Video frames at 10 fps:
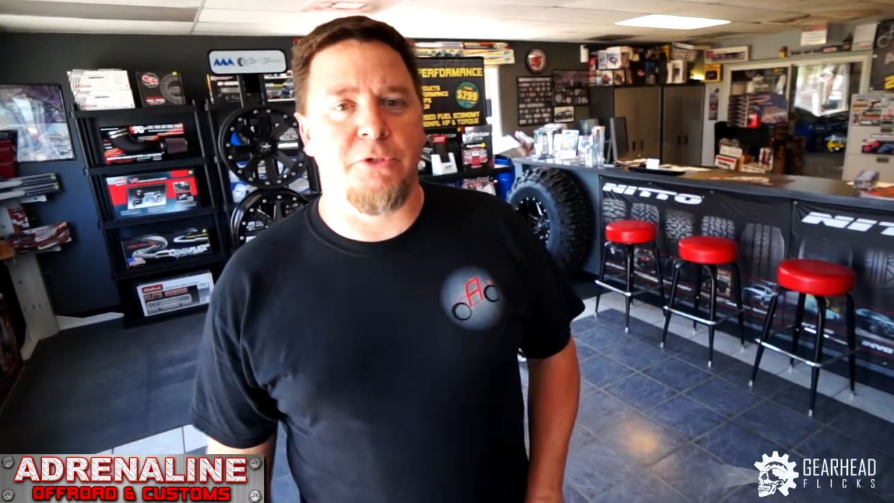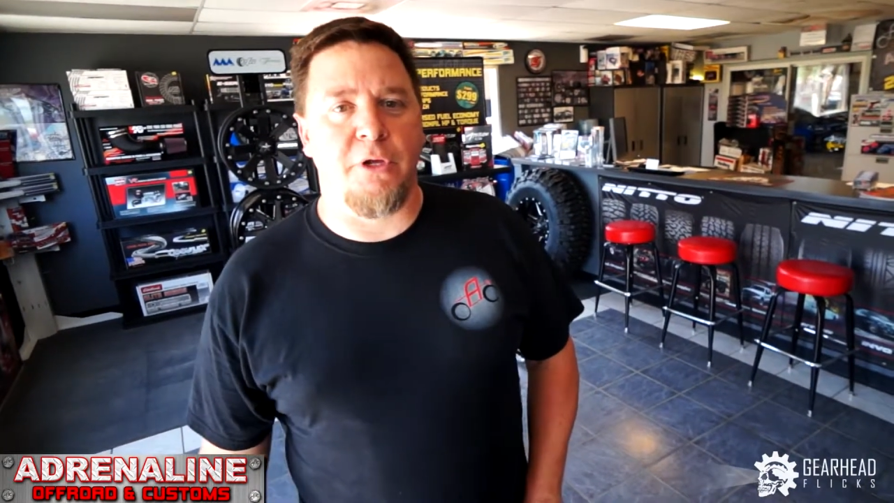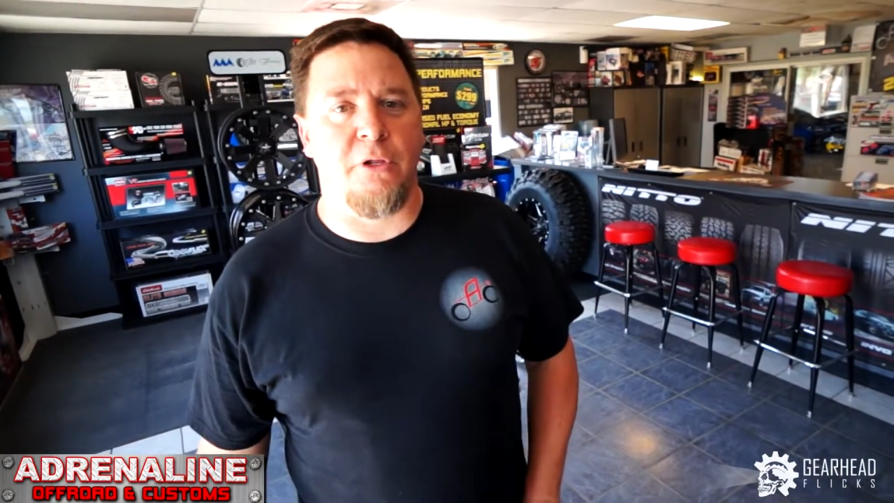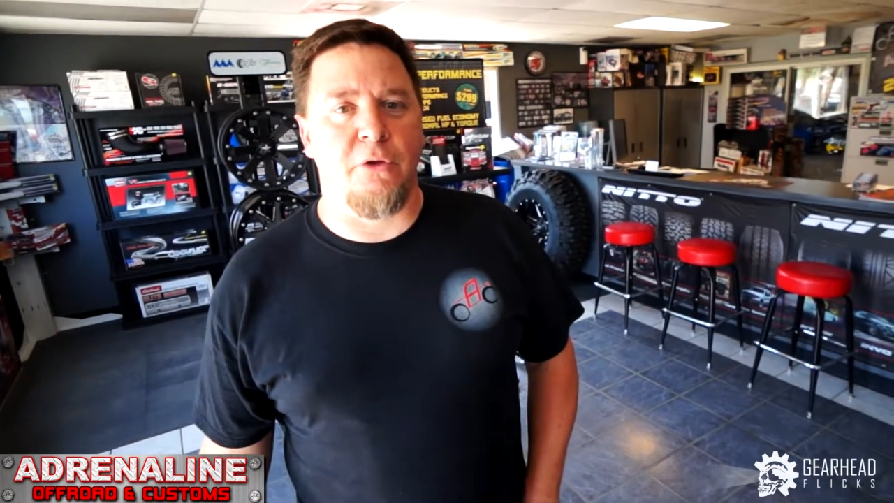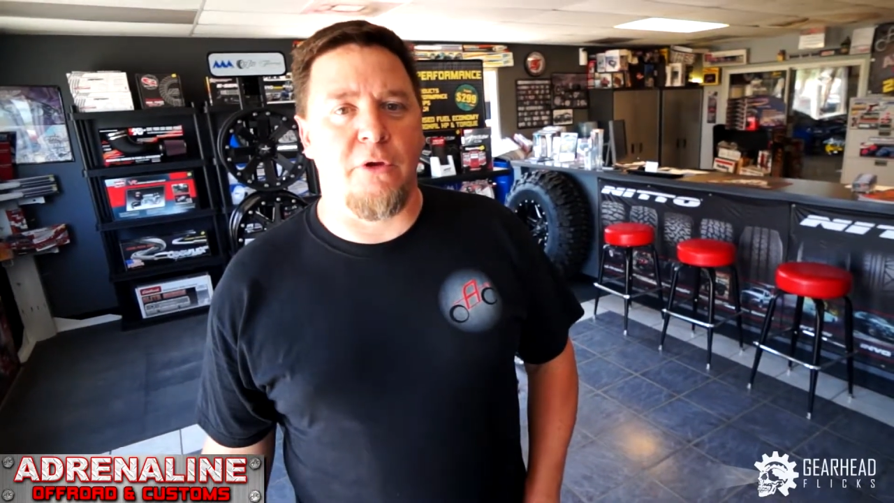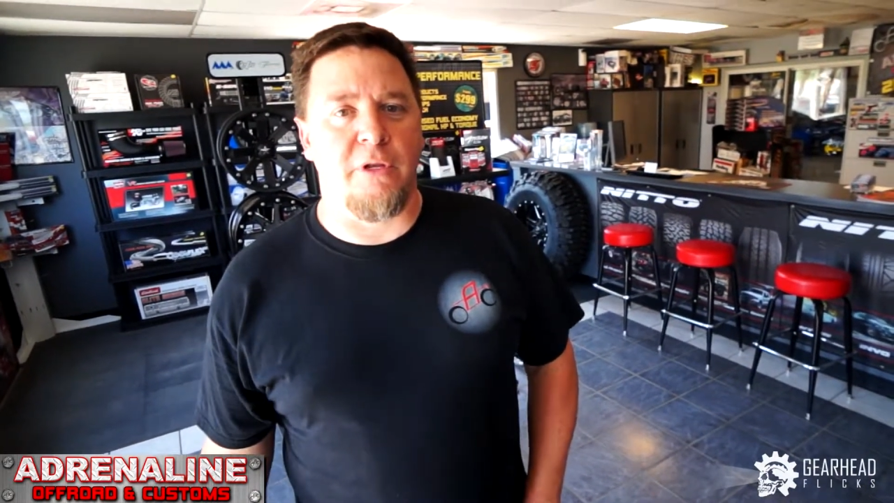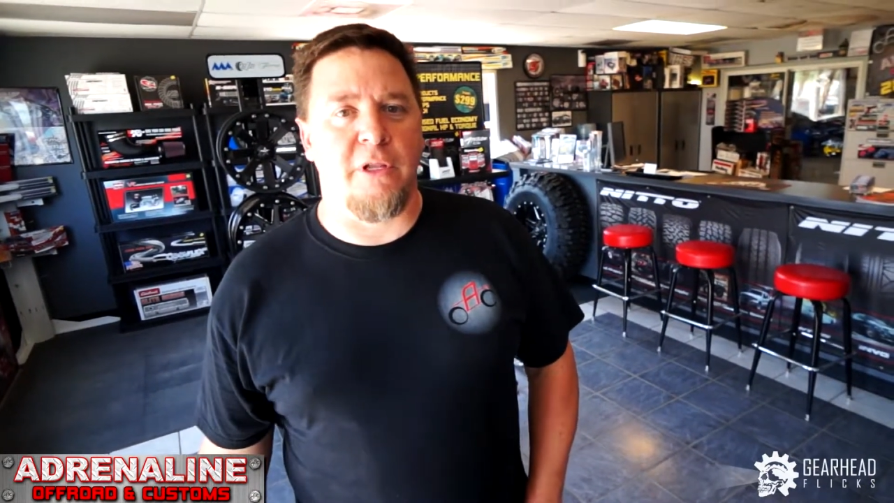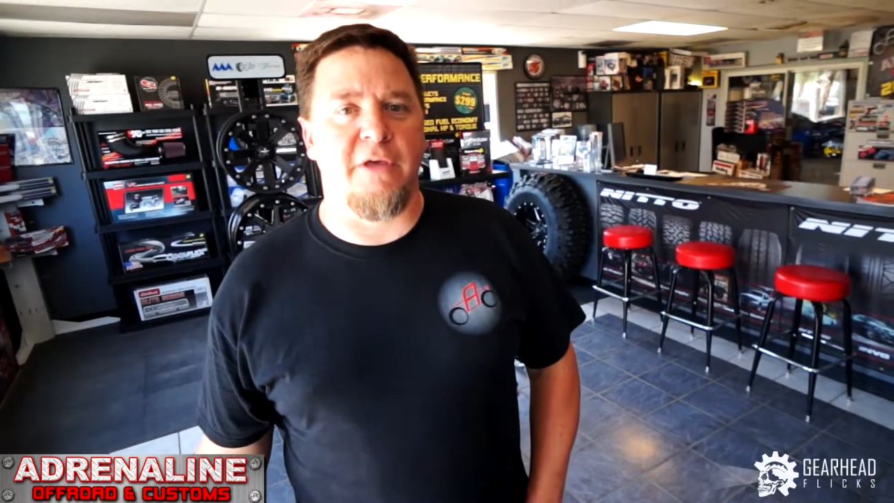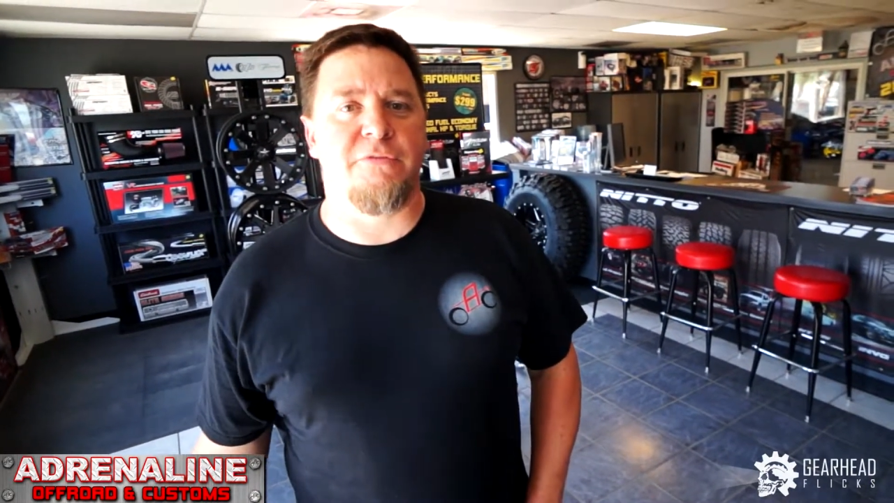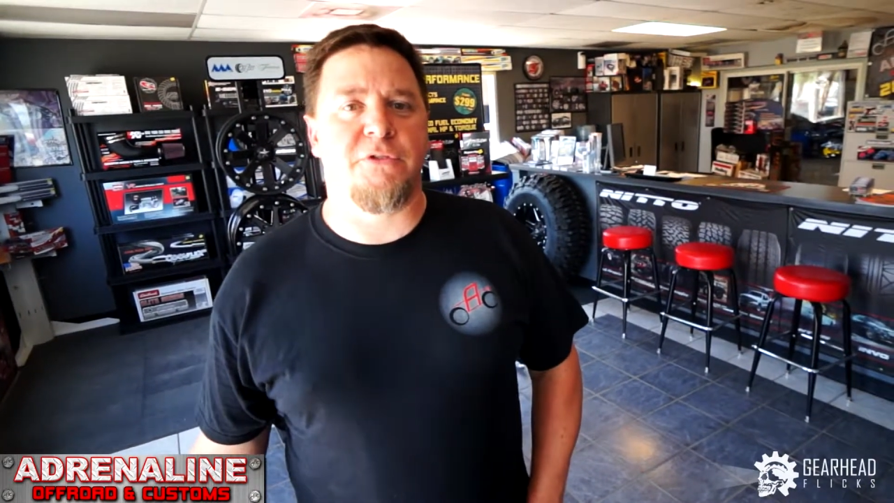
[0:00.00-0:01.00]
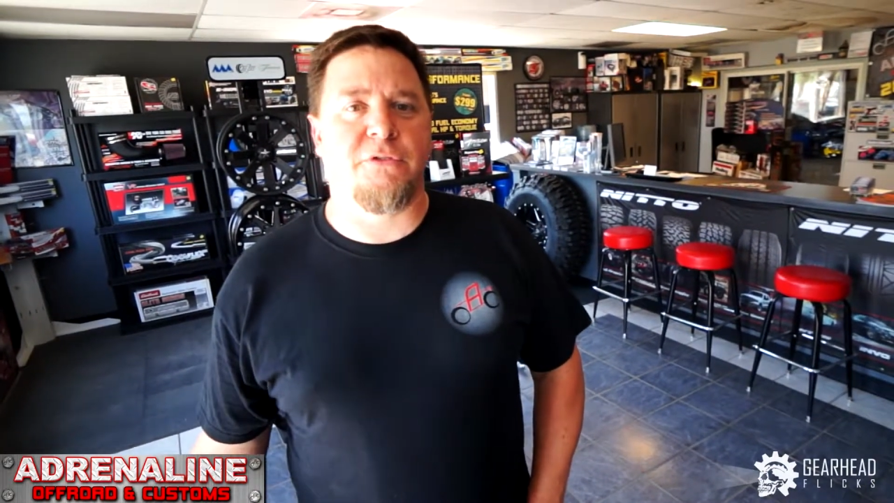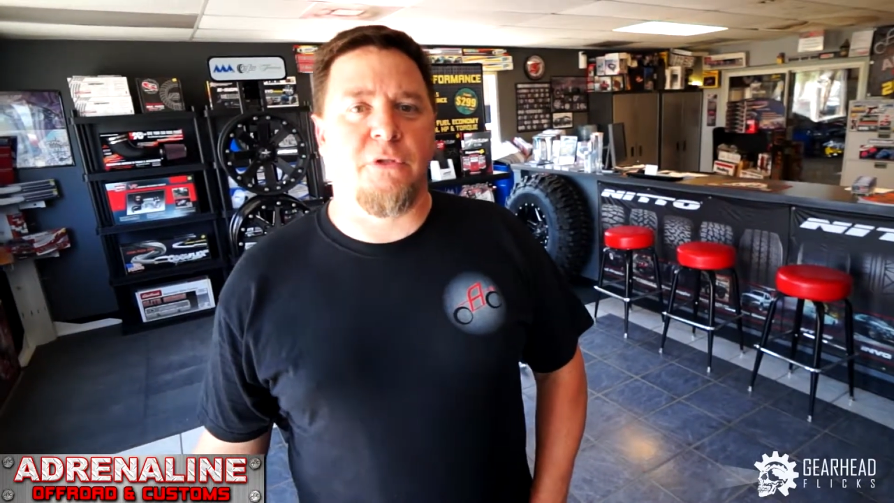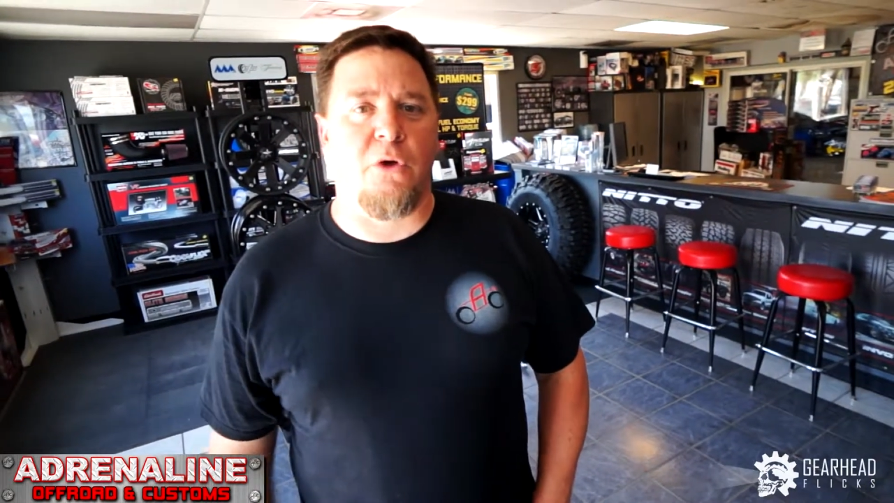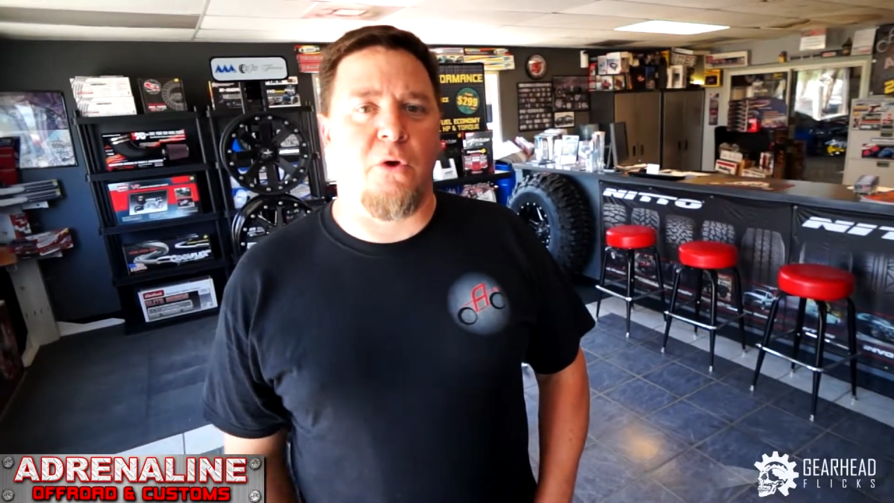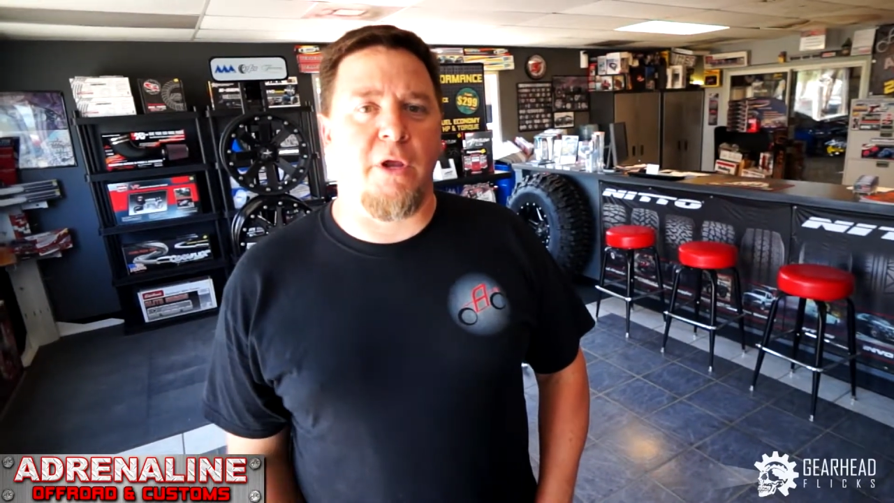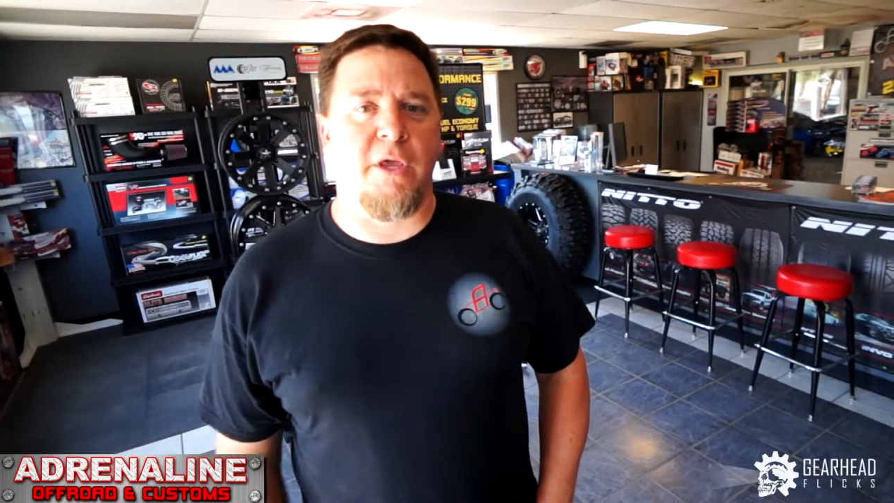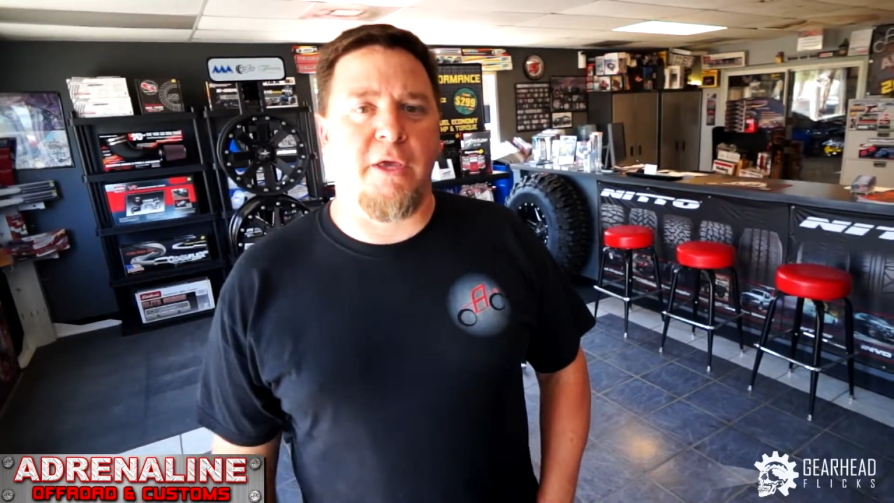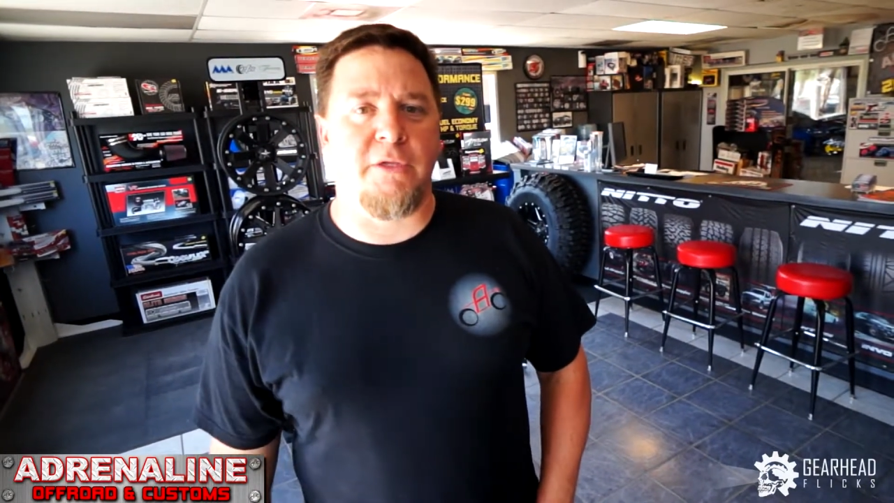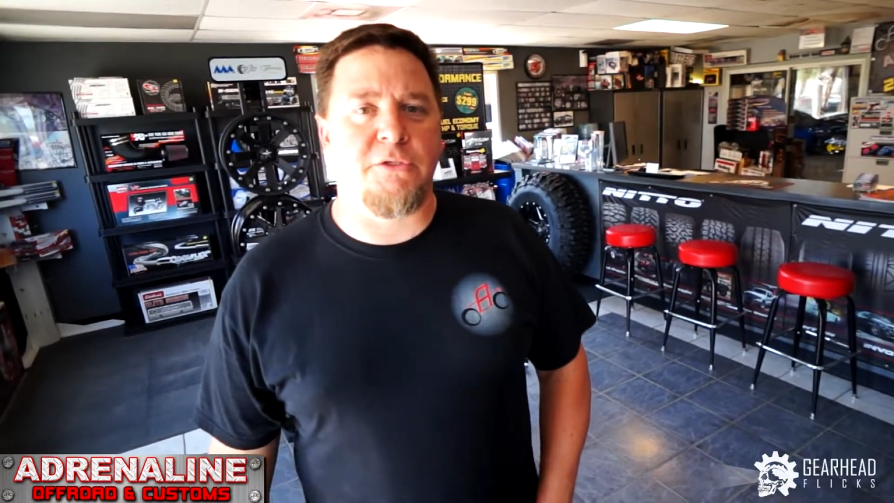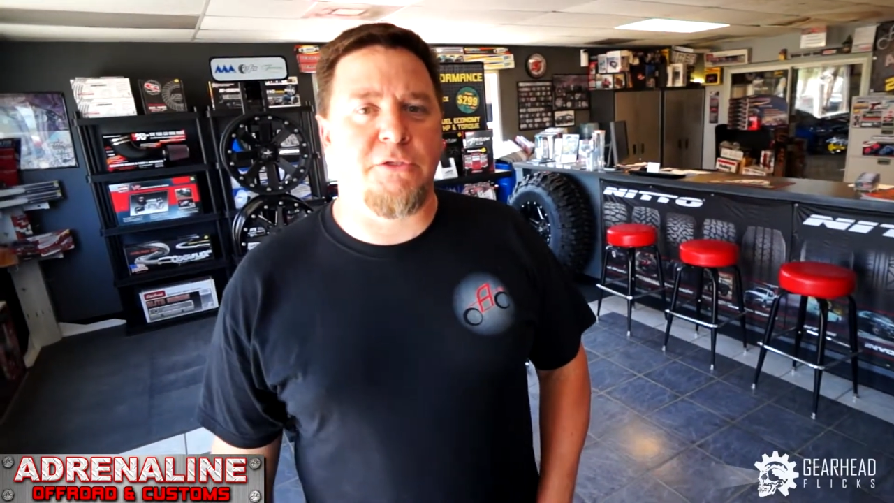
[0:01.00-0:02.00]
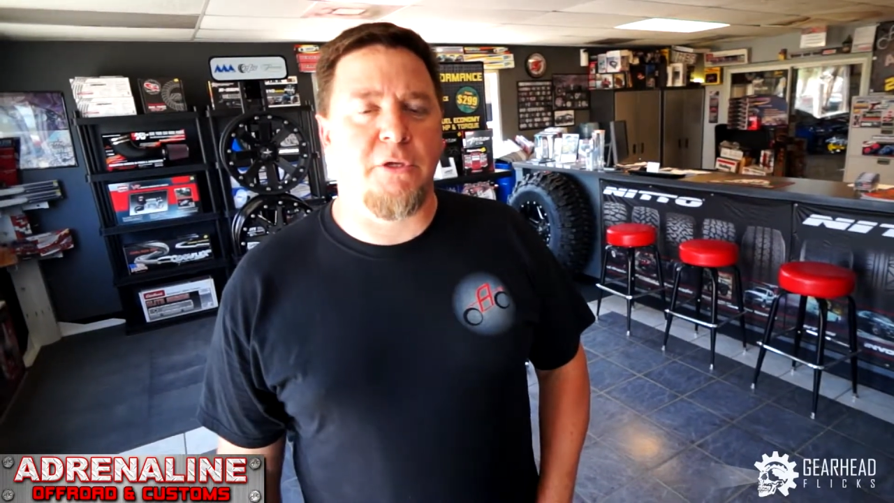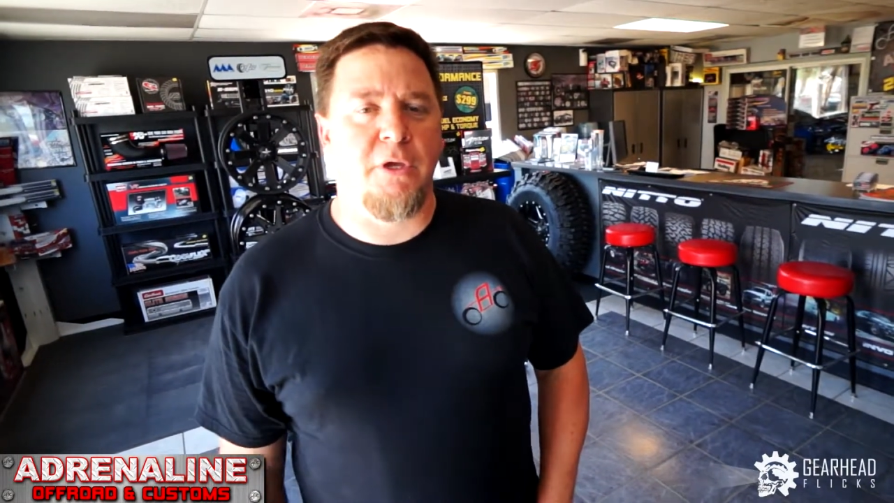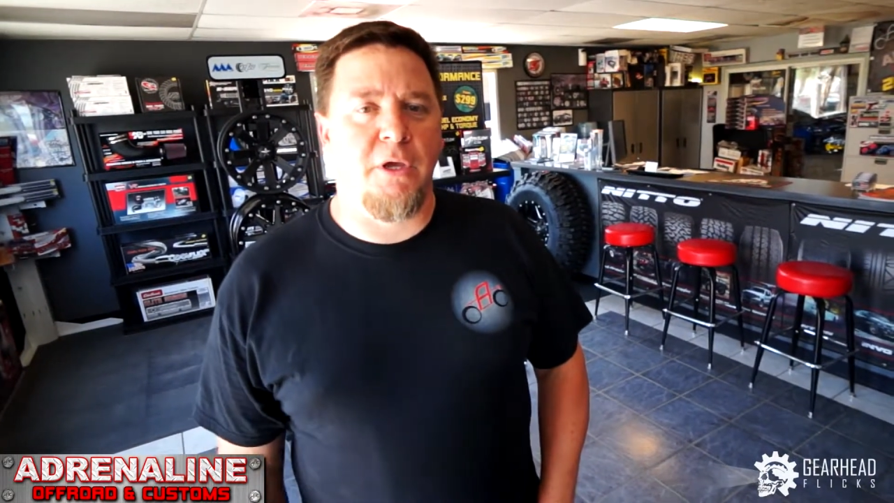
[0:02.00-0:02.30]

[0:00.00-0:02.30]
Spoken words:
including lifts, lowering kits,